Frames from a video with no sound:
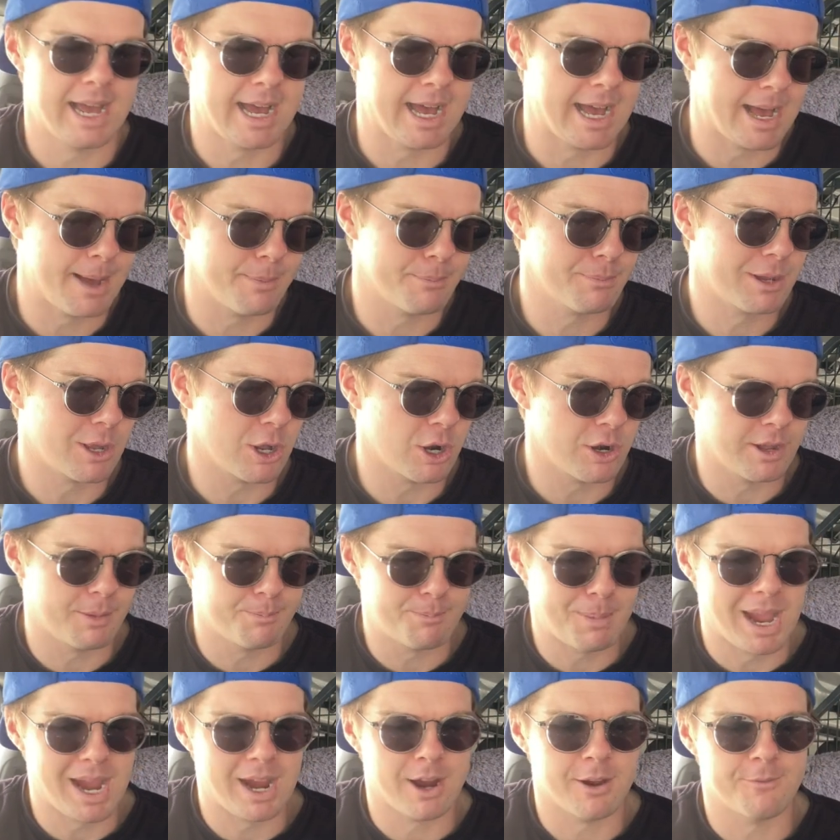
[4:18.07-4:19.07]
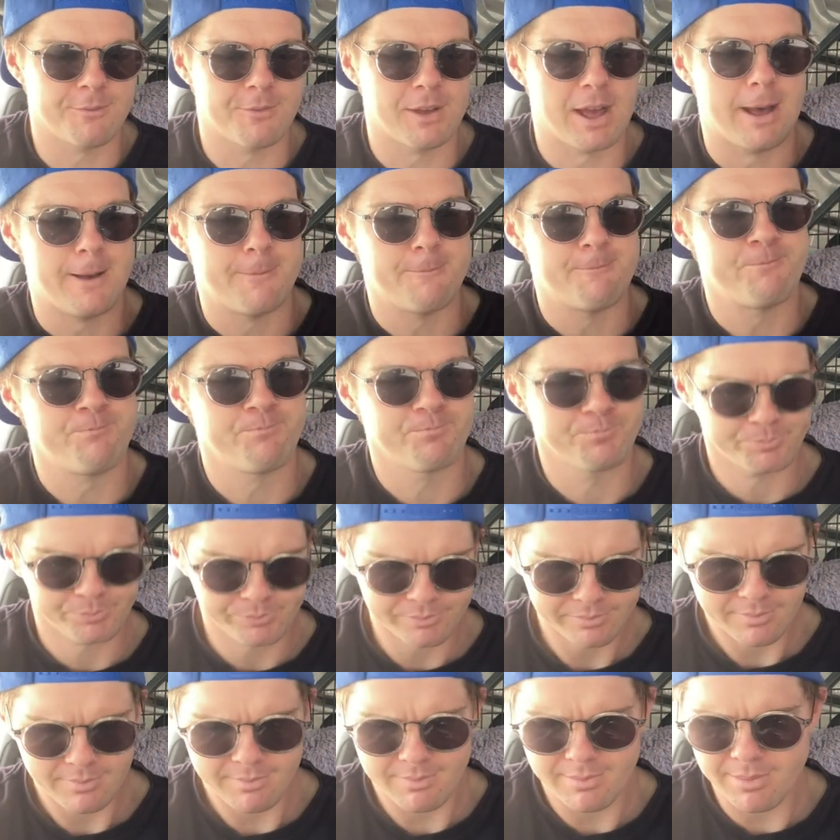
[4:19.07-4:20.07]
Um, got a pair of um,
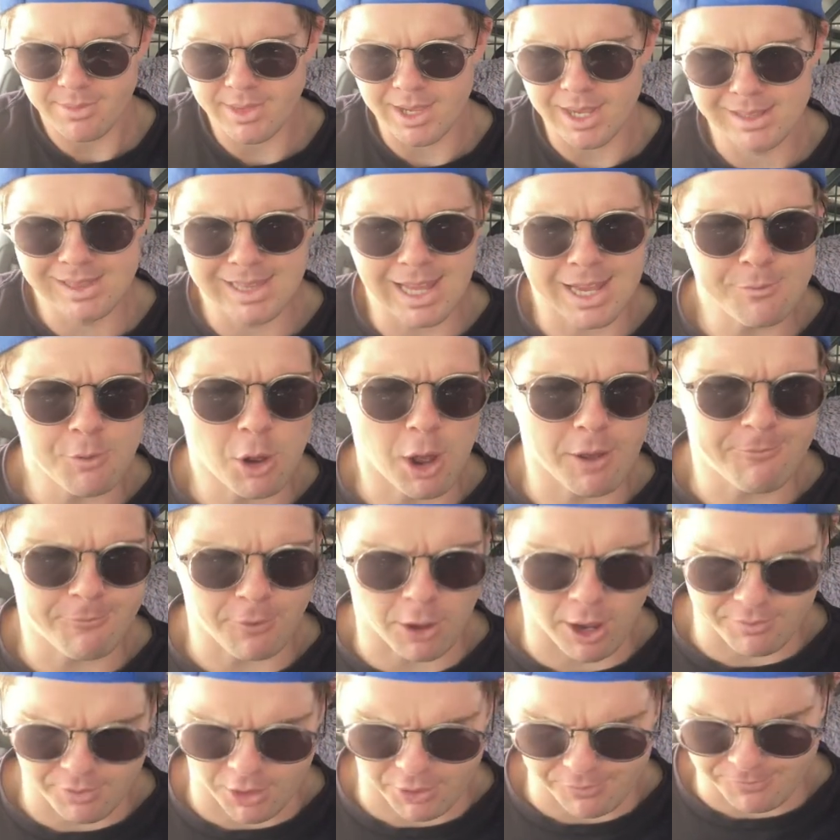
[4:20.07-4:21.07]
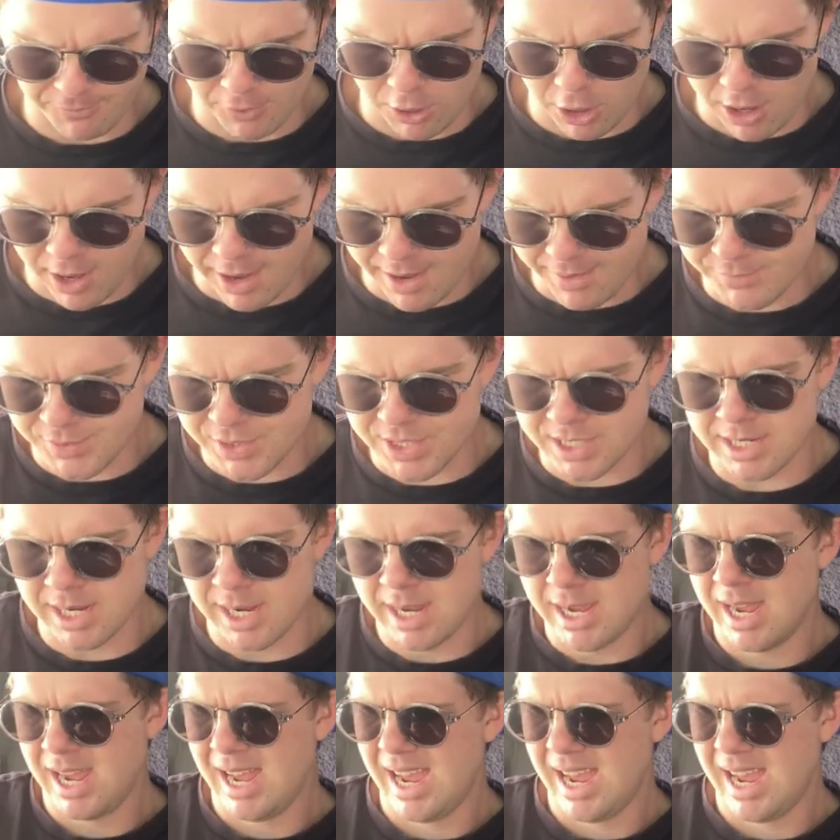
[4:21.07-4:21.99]
Levi 505s